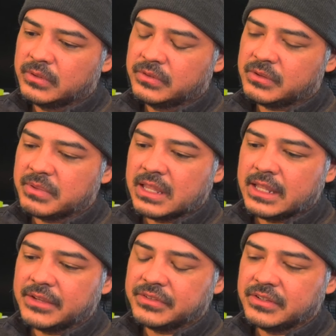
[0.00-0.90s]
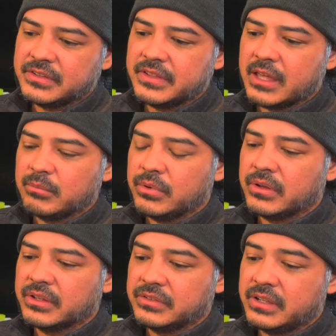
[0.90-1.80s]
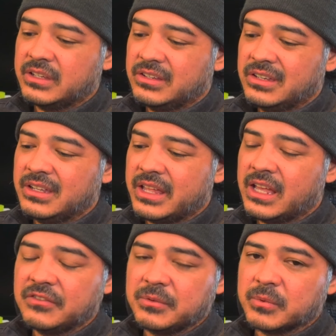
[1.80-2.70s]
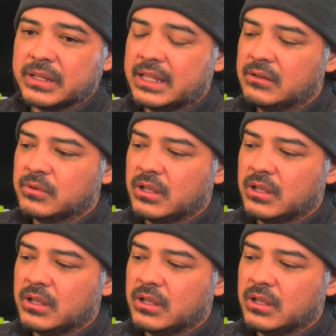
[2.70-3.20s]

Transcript: some of the lessons in that book, is that you need to have some